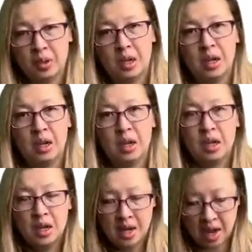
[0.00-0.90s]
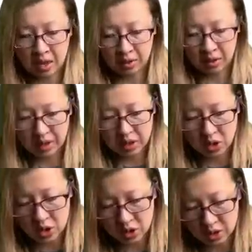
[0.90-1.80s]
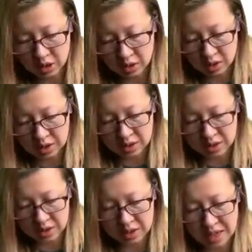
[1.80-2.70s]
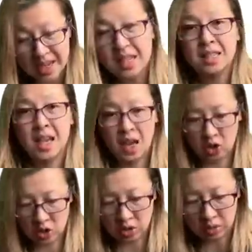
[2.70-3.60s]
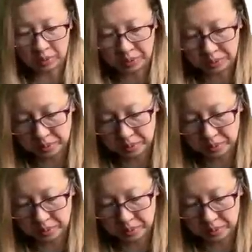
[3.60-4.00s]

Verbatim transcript: All right. Now, notice here it doesn't say intentional.